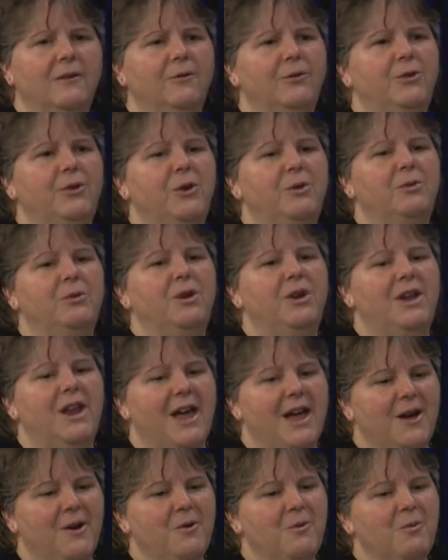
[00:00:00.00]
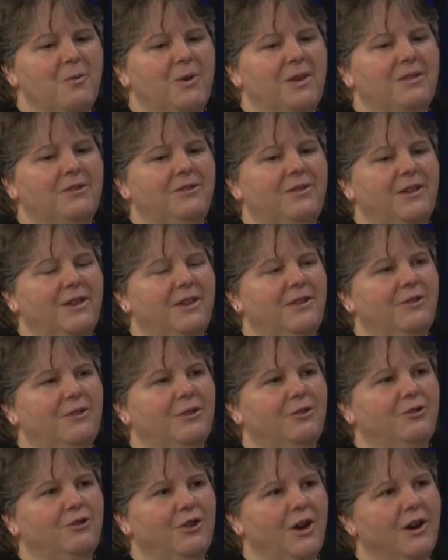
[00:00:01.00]
So now we see
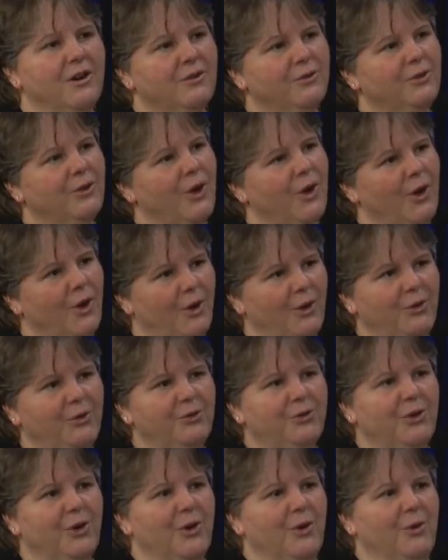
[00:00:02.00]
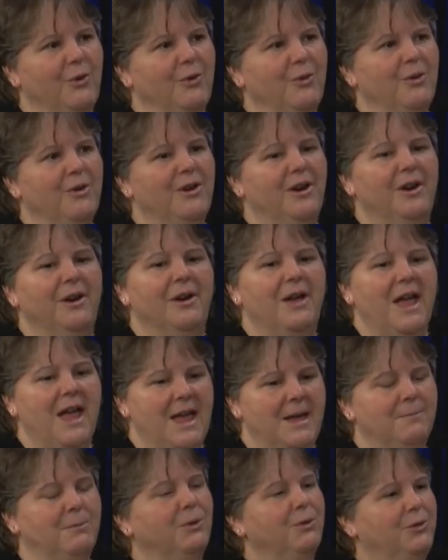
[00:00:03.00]
the sharks also
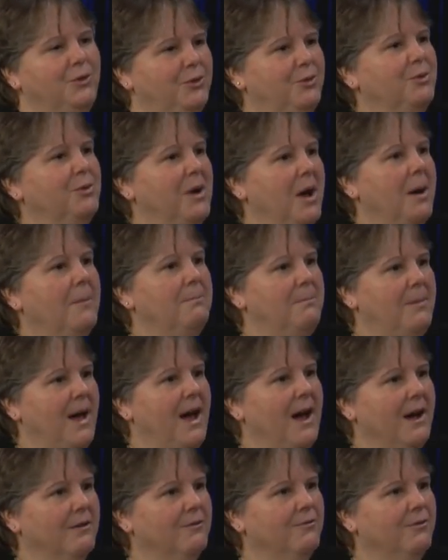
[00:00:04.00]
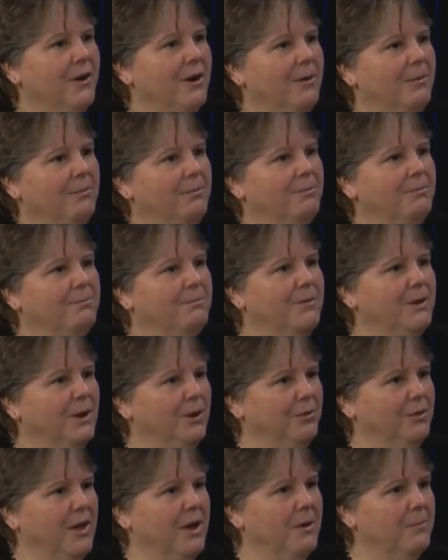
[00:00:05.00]
able to come back from, you
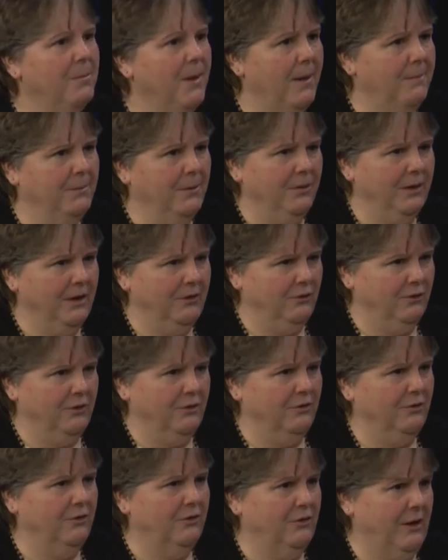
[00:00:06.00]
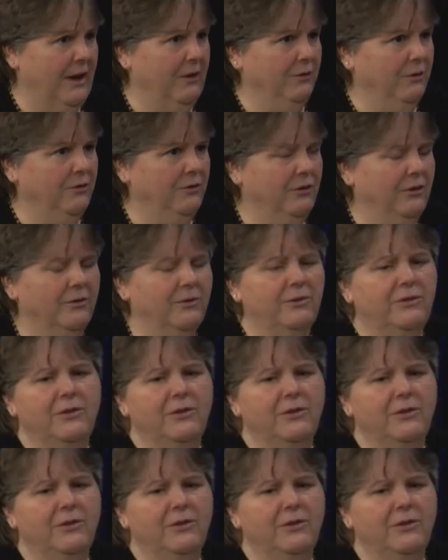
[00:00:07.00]
know, their population challenges.